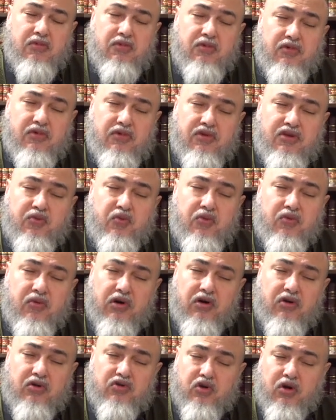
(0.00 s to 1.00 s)
the
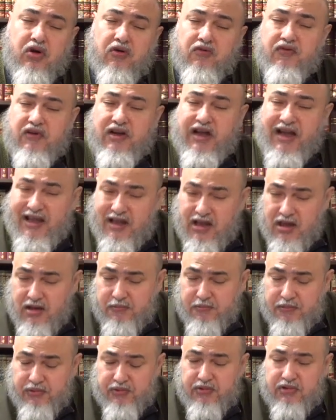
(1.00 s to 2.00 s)
world of
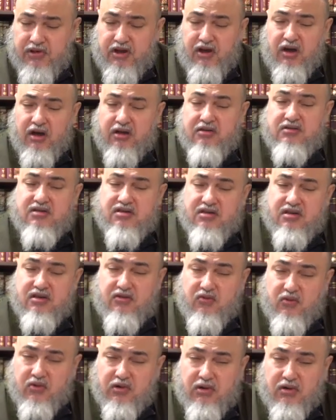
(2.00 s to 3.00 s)
ghaib, the
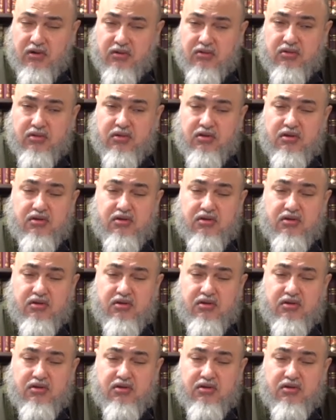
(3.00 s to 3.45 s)
unseen world,